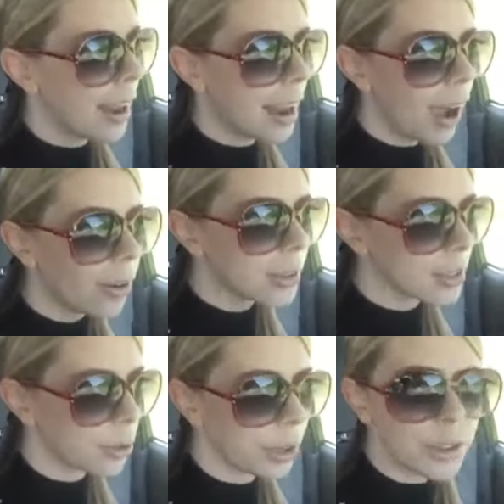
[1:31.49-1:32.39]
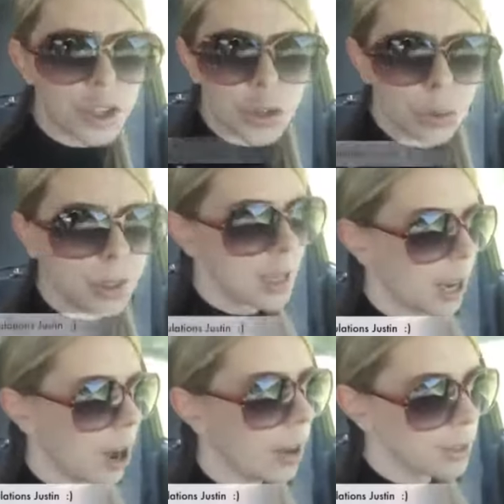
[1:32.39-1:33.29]
and now his career is just really
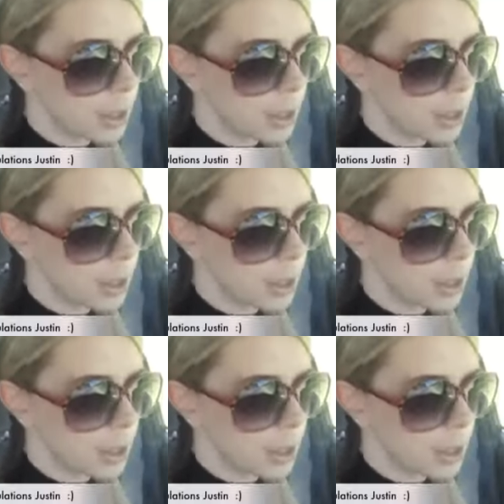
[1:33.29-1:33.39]
taken off.